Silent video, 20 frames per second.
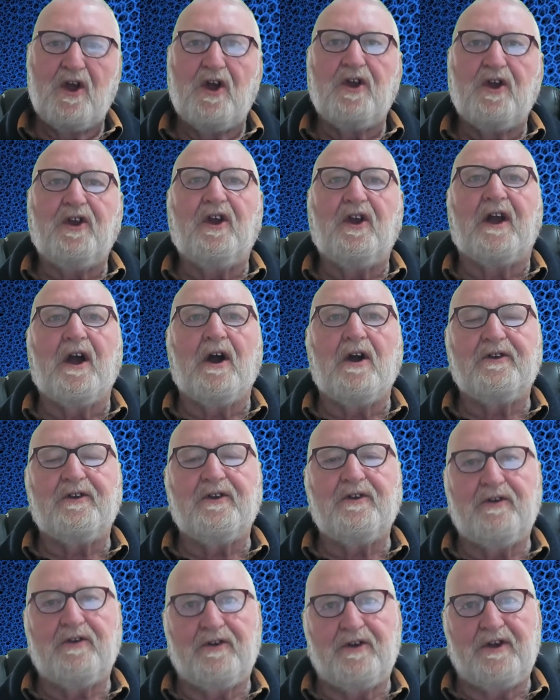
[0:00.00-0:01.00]
You're going to
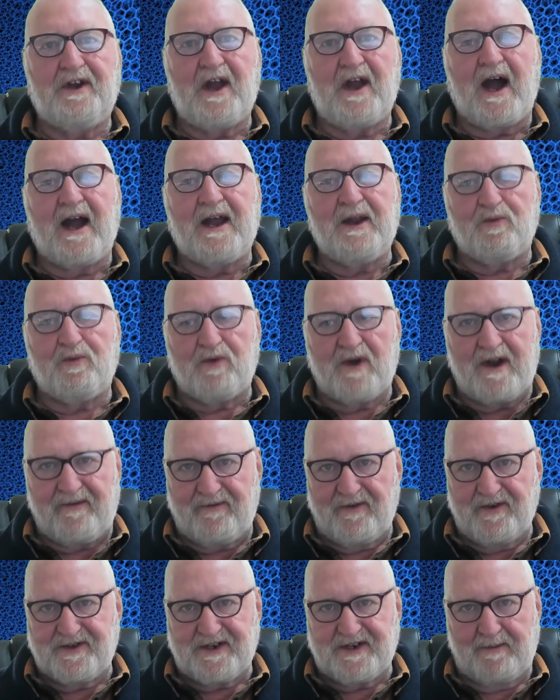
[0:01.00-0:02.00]
need a
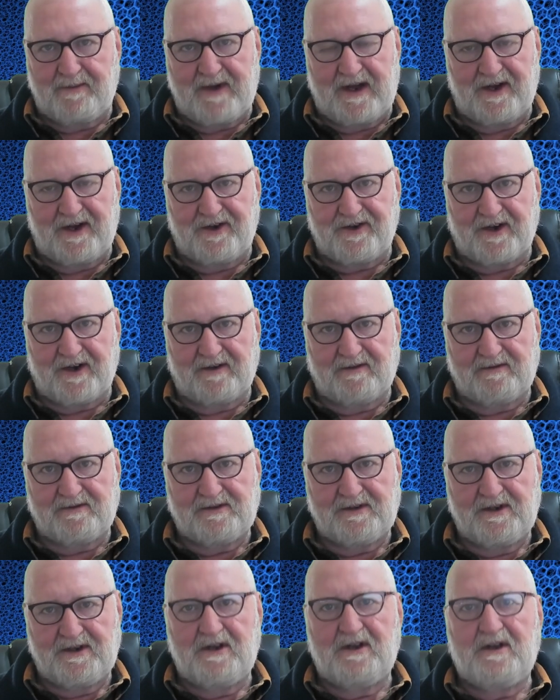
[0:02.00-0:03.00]
referencing manager.
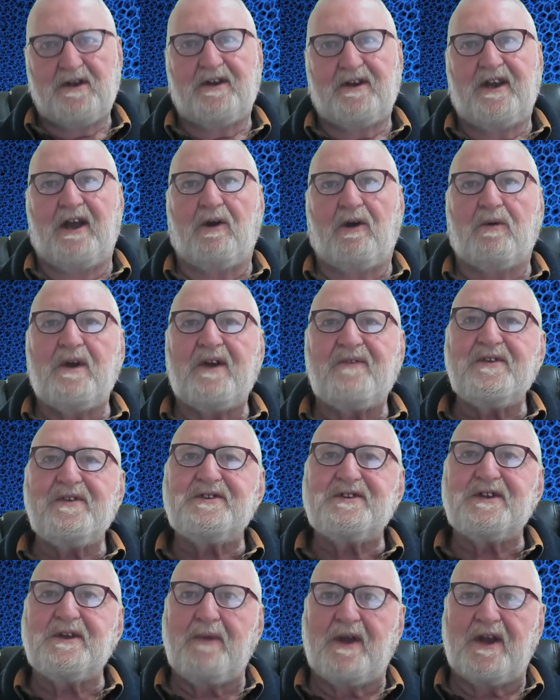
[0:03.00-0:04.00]
Now, a
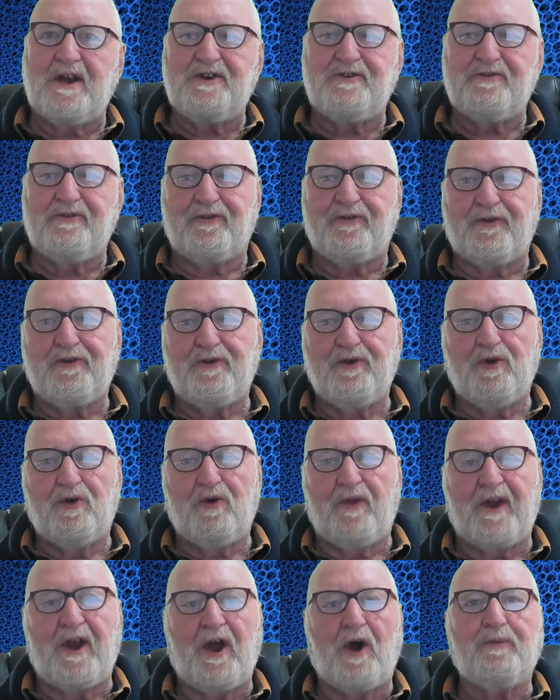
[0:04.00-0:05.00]
referencing manager is a tool
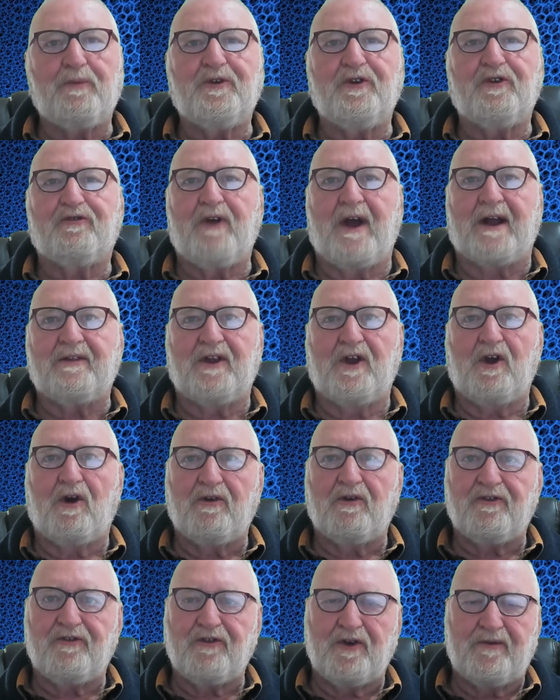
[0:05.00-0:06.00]
that helps you track the
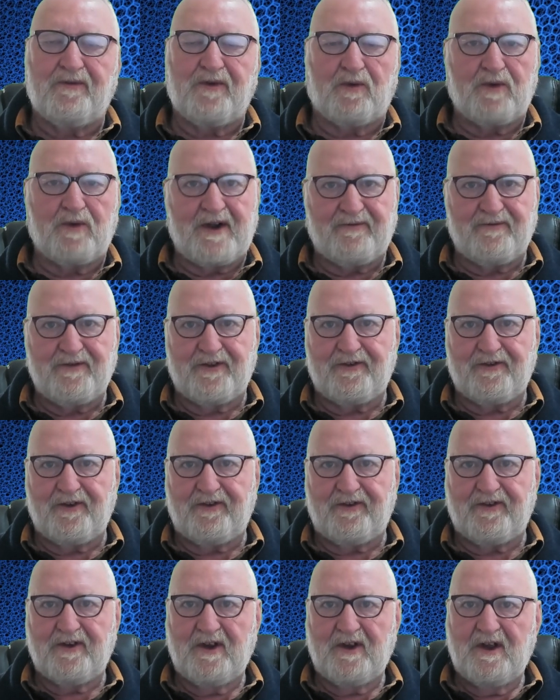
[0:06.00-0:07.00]
origin of your
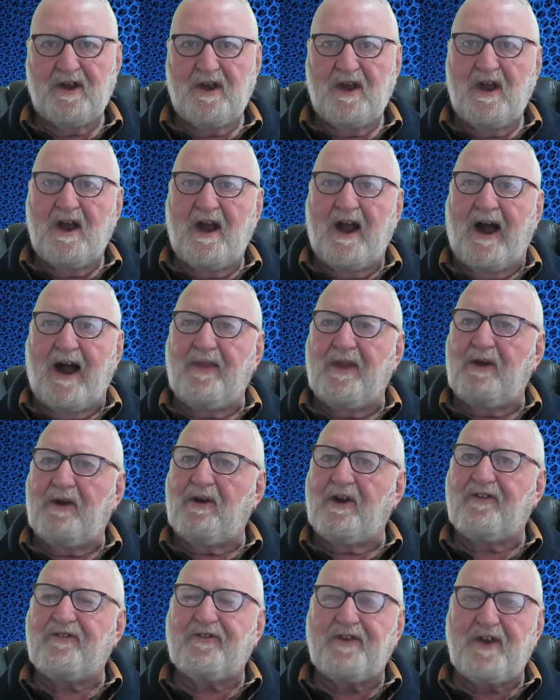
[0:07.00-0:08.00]
references, and there are
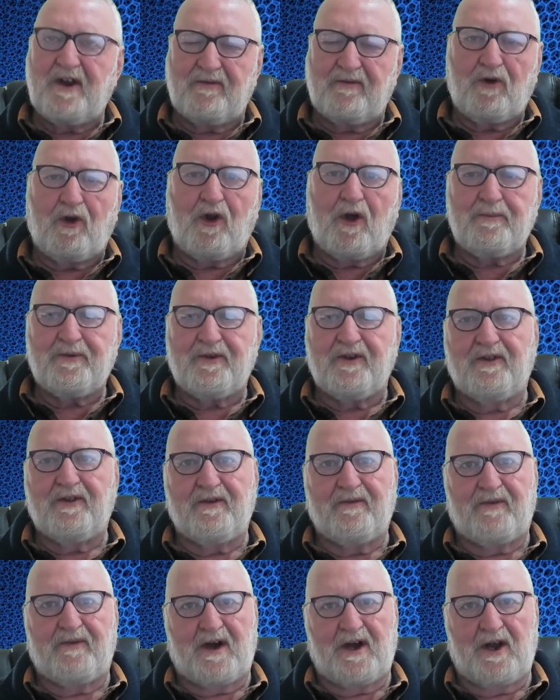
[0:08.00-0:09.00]
several options
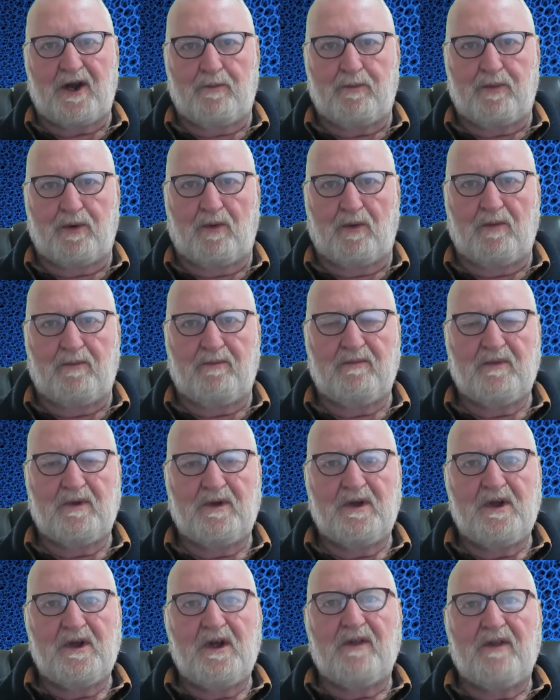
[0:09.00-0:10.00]
available.
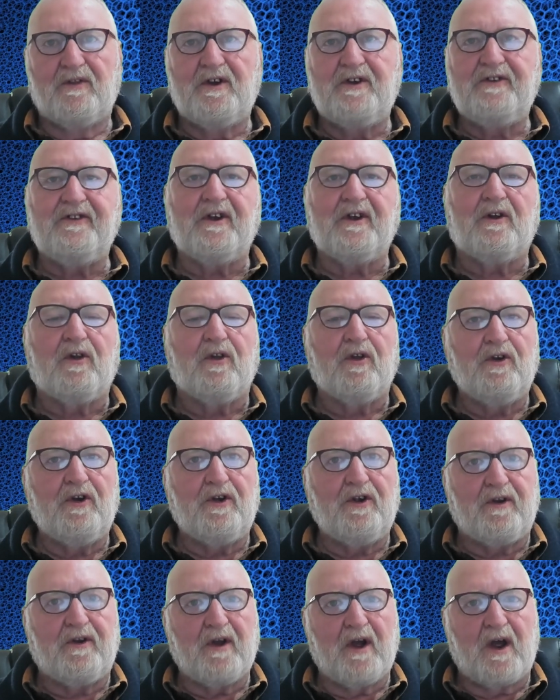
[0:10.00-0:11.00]
These
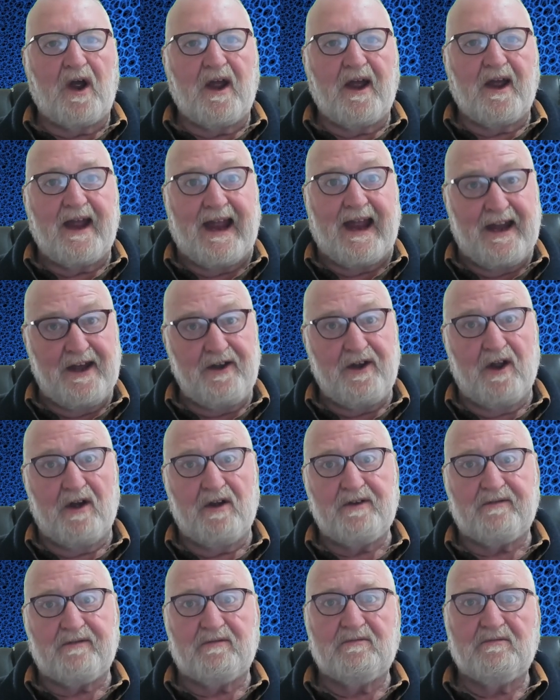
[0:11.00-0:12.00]
include
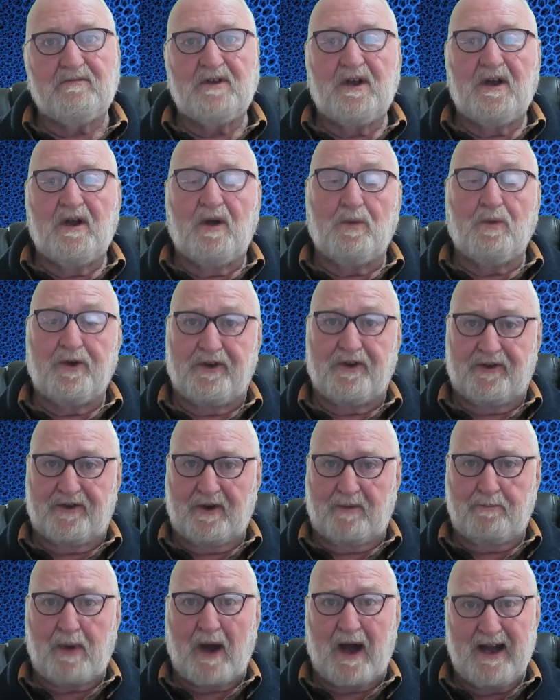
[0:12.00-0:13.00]
EndNote, which is a
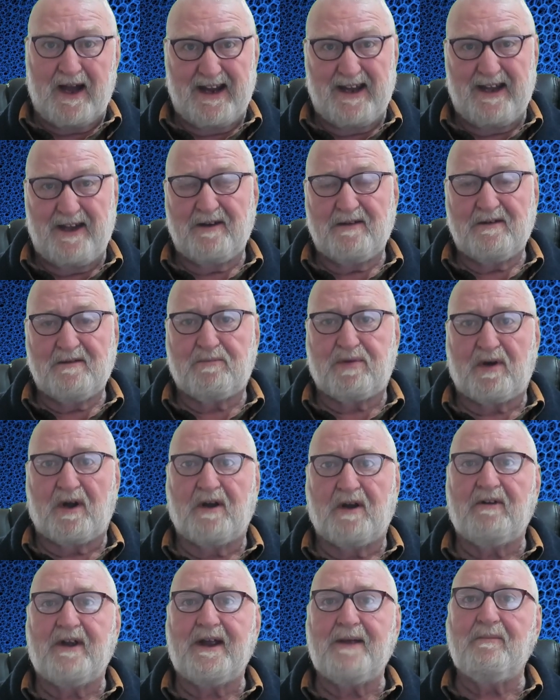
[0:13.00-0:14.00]
paid
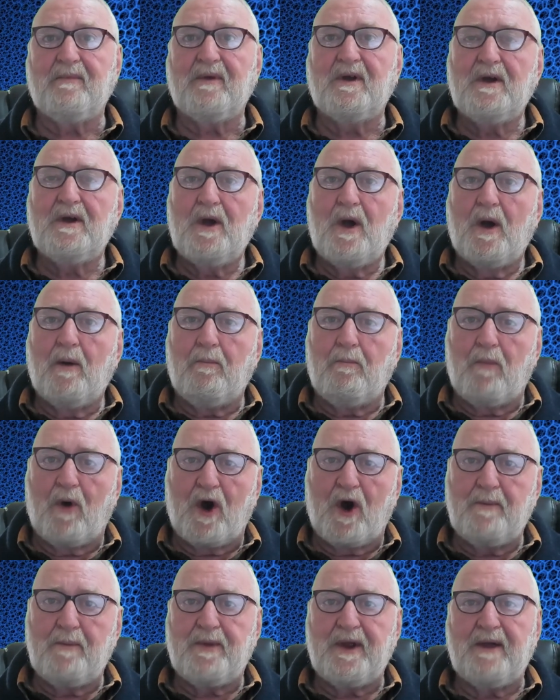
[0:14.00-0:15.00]
program,
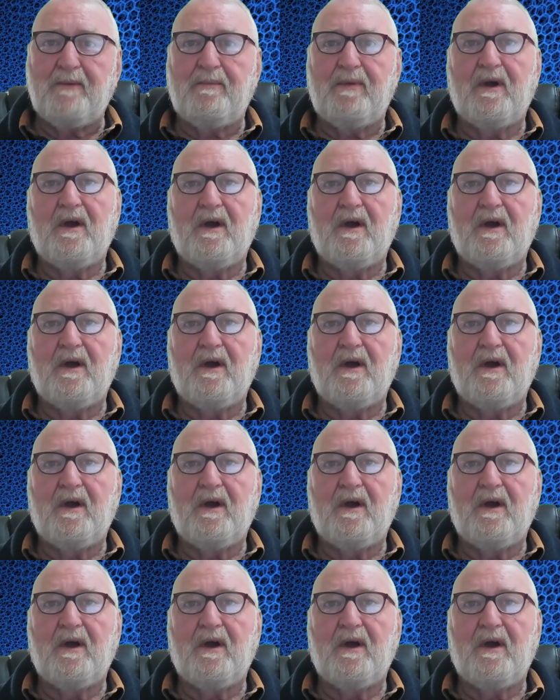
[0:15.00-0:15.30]
MyBib,